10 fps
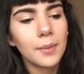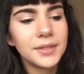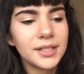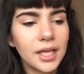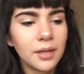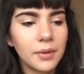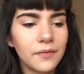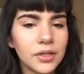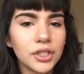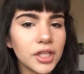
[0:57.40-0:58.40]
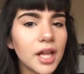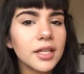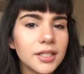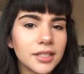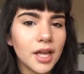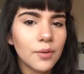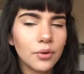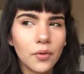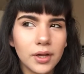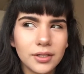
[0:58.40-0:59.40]
seeing my friend Shannon tonight.
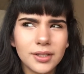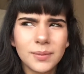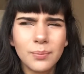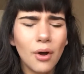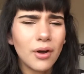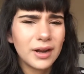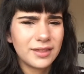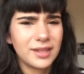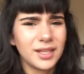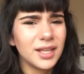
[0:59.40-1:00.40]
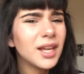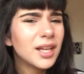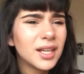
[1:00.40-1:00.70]
We're going to this bar, I think.